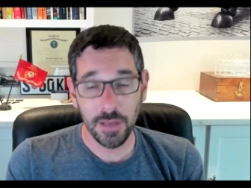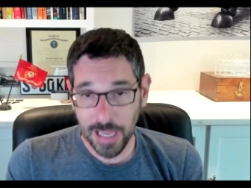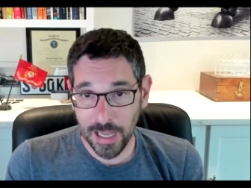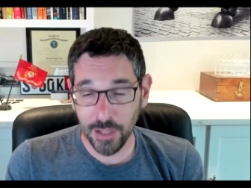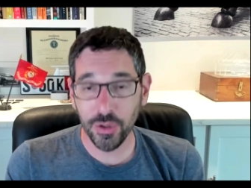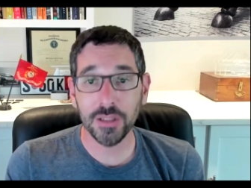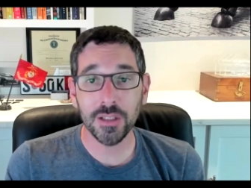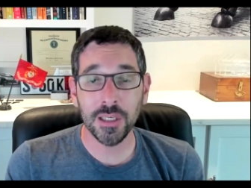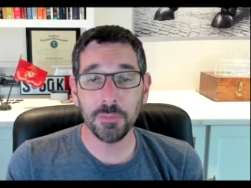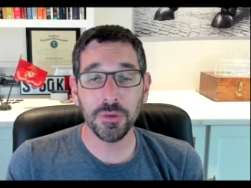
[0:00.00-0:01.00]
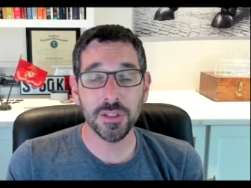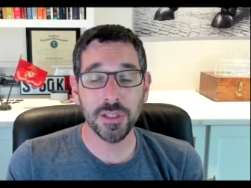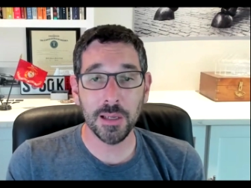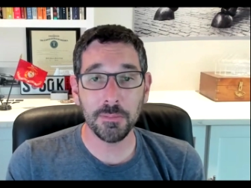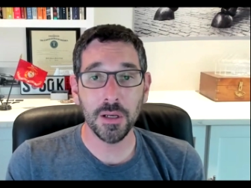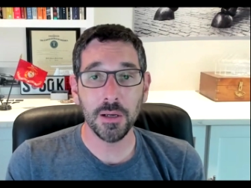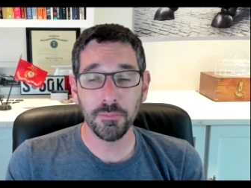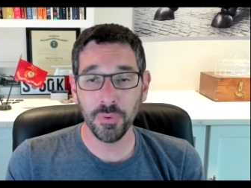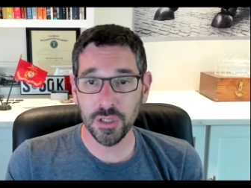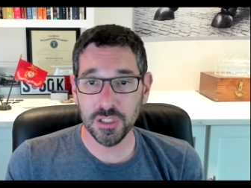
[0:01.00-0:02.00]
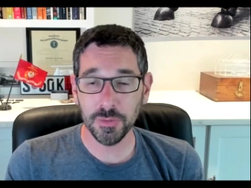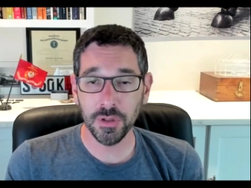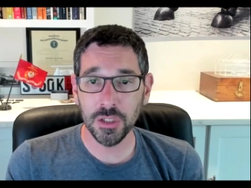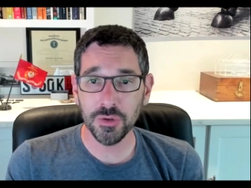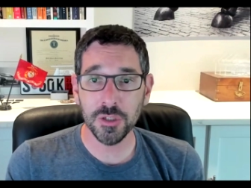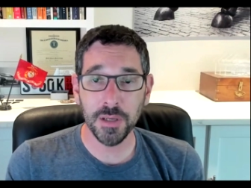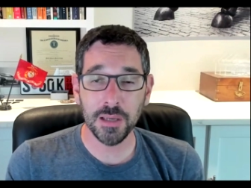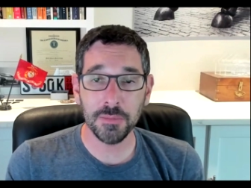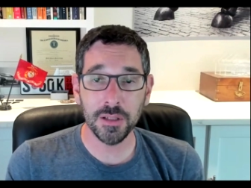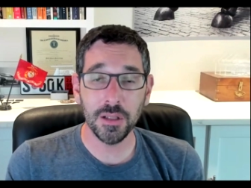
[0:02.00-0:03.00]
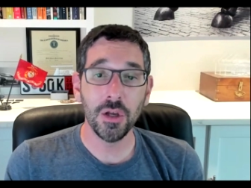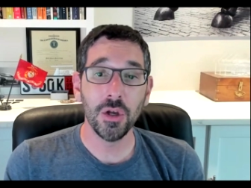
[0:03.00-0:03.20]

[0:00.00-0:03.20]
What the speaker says: and you get to keep the same principal and interest payment,